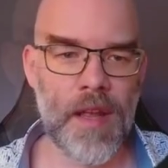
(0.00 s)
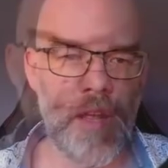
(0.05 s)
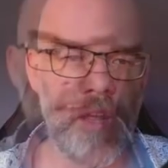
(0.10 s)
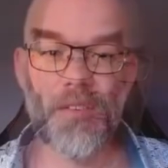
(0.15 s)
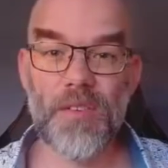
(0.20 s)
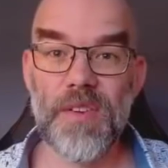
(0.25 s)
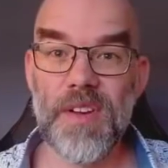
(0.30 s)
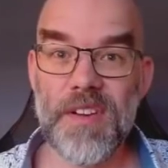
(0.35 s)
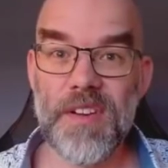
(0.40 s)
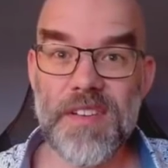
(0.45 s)

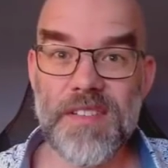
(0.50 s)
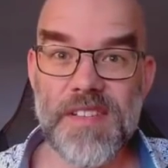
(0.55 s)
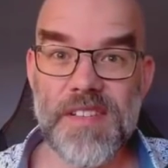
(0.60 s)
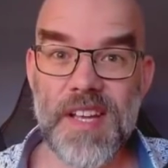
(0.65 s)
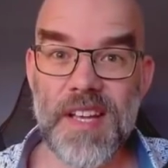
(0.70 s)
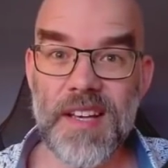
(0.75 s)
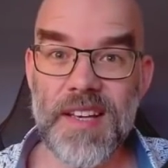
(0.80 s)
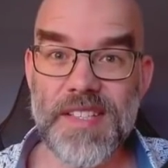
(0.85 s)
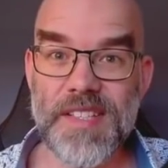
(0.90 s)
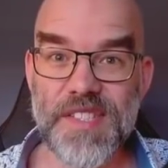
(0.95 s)
So here you see a
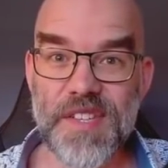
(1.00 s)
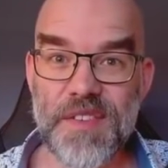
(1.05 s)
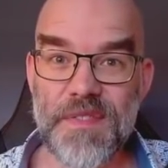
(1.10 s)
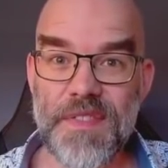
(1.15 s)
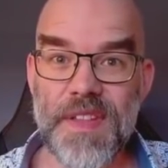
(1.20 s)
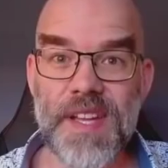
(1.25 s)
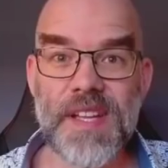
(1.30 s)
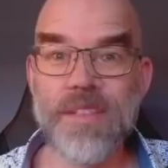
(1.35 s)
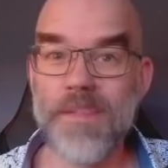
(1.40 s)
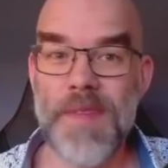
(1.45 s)
list of
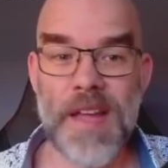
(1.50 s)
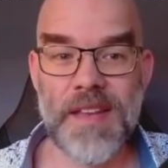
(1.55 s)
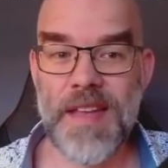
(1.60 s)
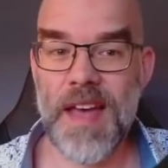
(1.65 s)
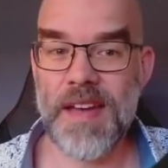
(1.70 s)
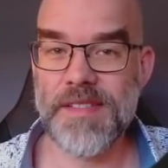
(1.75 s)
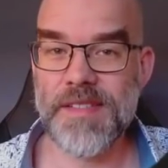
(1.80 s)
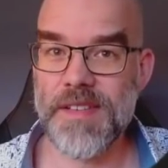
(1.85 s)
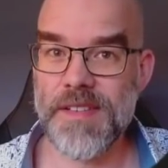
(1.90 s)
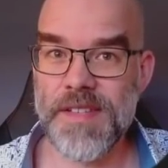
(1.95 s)
things. It
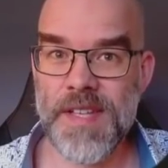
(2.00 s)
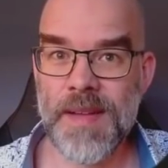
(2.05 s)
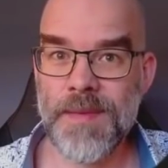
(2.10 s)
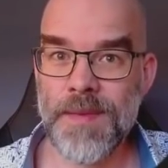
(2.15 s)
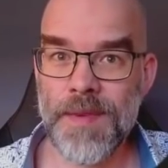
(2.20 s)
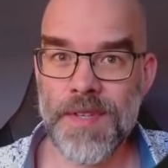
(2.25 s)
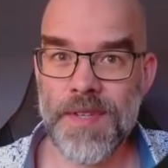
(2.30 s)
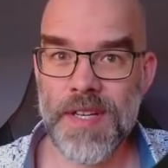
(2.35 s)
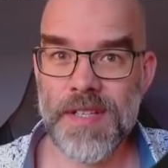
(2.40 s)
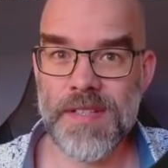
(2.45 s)
has the same
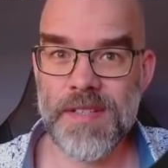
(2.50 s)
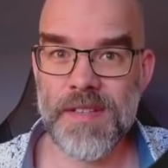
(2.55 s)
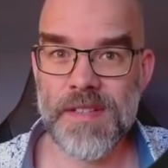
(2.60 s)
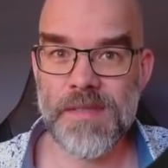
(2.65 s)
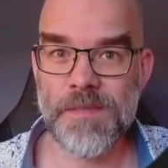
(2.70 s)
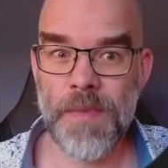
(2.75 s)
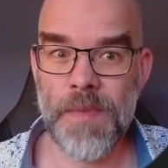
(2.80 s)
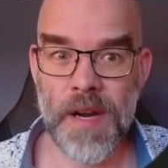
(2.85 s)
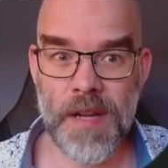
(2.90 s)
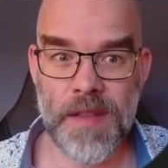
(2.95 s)
notation as
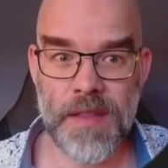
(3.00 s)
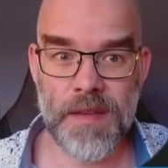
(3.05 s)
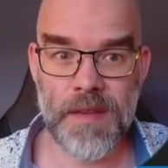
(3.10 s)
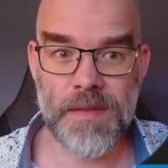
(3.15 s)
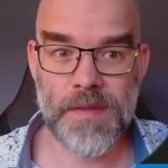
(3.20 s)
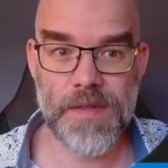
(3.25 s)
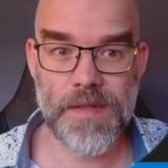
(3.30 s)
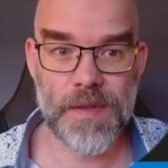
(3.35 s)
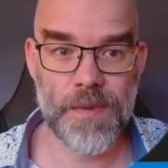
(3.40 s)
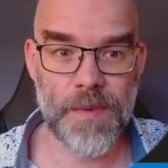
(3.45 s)
Python,
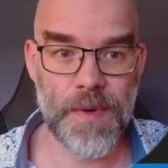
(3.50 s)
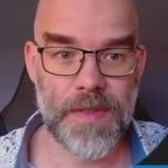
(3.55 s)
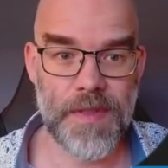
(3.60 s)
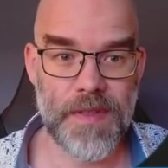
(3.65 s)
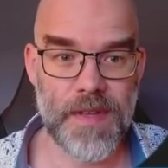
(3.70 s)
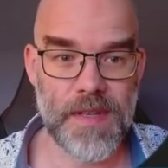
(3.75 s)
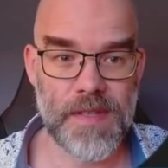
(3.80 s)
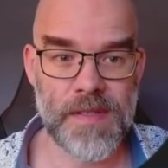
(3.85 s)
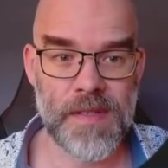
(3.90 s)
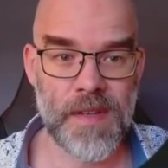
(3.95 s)
so with
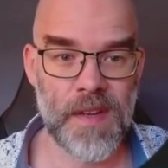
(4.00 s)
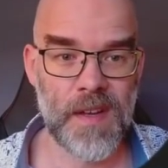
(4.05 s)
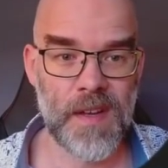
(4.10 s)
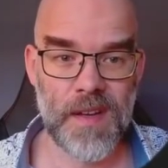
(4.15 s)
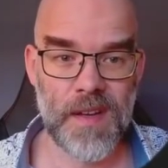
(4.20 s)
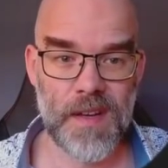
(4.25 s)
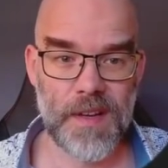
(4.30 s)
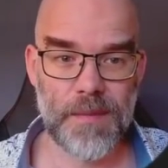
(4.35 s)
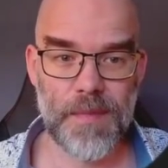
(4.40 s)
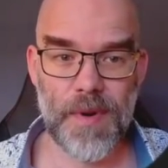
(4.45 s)
these
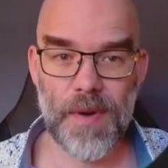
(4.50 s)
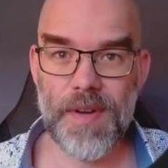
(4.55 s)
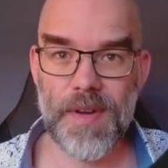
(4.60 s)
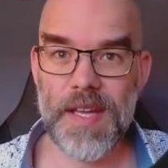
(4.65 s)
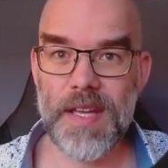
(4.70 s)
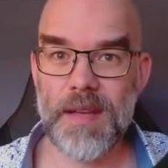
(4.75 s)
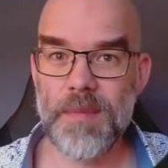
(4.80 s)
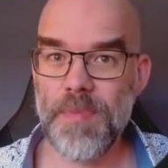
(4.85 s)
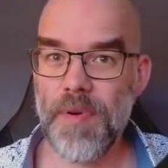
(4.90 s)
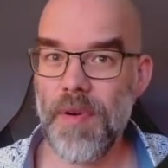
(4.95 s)

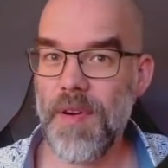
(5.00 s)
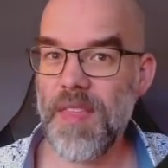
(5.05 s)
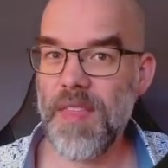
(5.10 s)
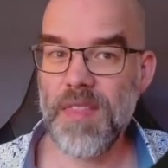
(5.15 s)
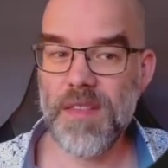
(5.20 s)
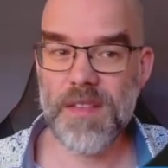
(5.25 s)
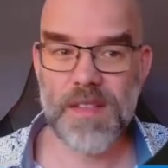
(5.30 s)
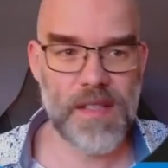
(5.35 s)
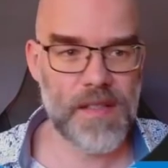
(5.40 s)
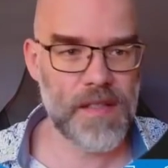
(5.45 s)
blocky
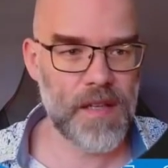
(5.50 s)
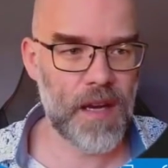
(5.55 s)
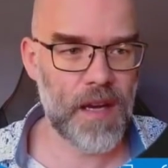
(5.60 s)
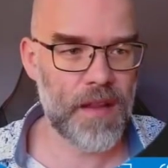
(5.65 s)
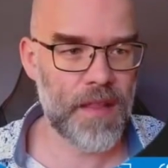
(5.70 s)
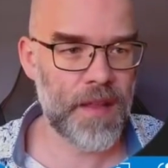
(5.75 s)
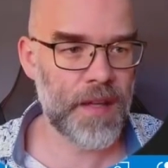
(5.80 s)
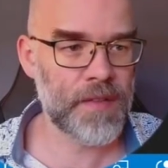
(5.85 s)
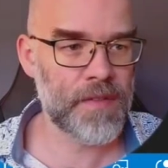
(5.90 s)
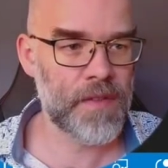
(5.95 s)
parentheses kind of
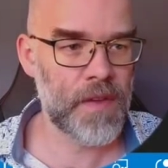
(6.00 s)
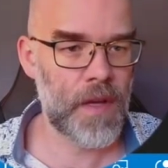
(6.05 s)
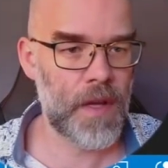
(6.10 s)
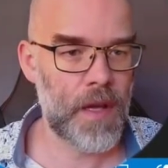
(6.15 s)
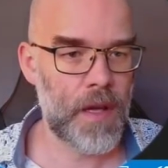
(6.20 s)
things.